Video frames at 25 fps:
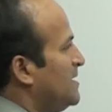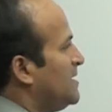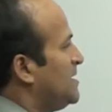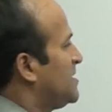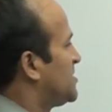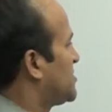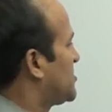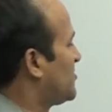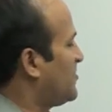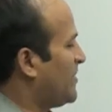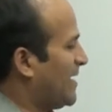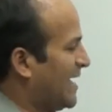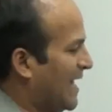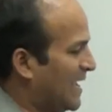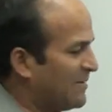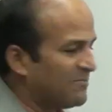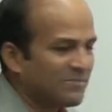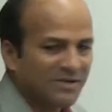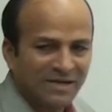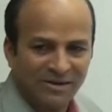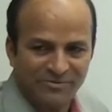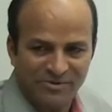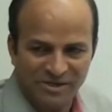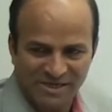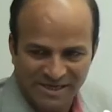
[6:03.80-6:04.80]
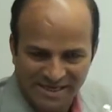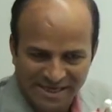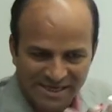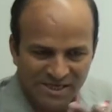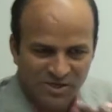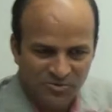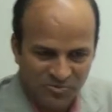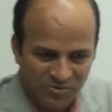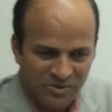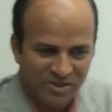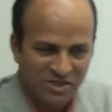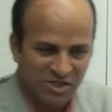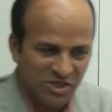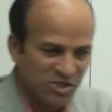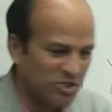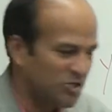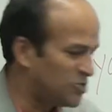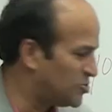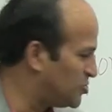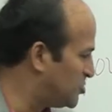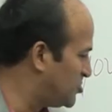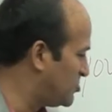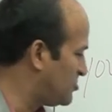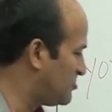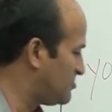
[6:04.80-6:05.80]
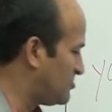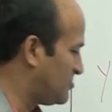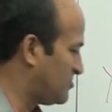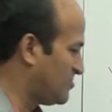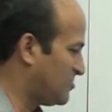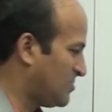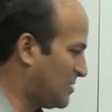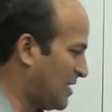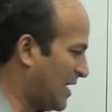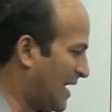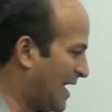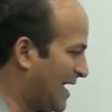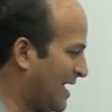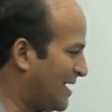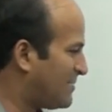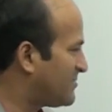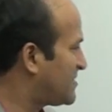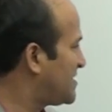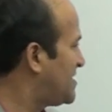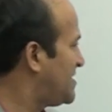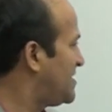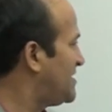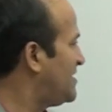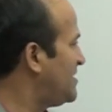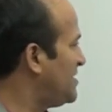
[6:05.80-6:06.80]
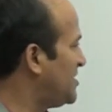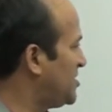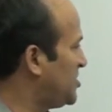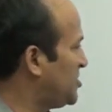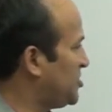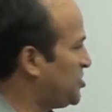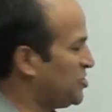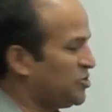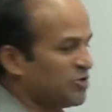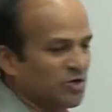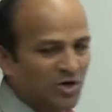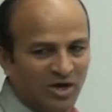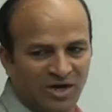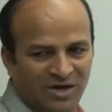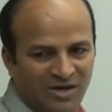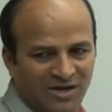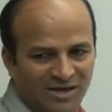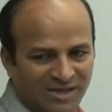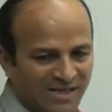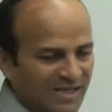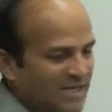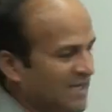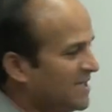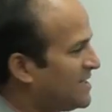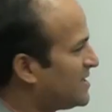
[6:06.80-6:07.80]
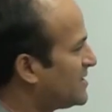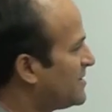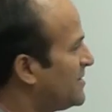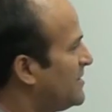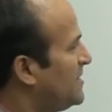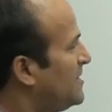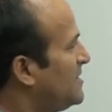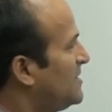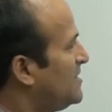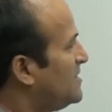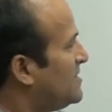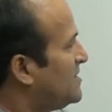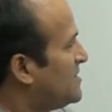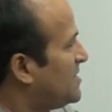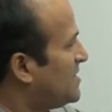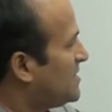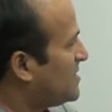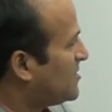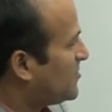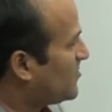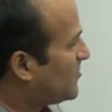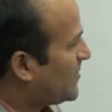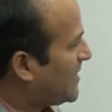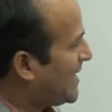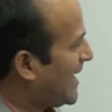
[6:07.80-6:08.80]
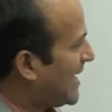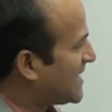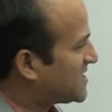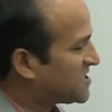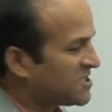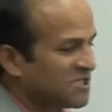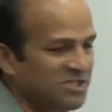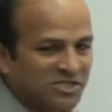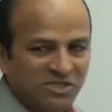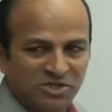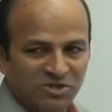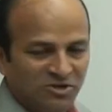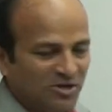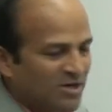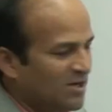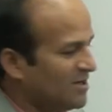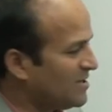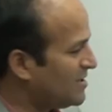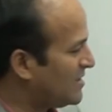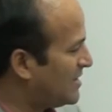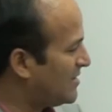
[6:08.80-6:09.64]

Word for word: So when I am communicating with you, I am here, you are here, y axis you are,